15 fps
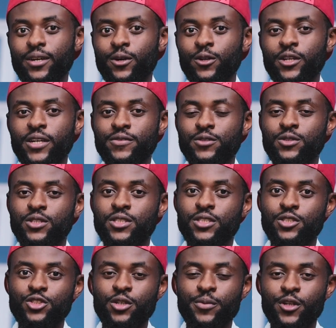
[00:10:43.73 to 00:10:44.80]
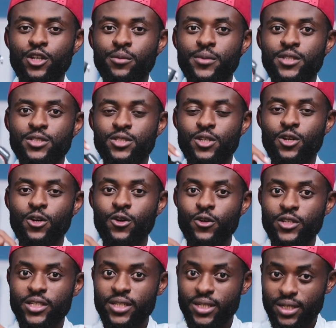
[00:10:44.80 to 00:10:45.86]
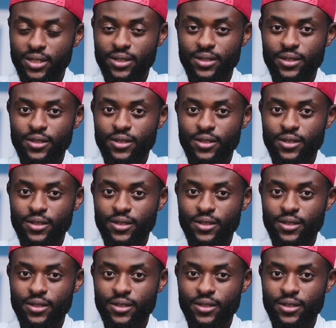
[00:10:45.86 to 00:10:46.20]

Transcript: all you have to do is drop a comment under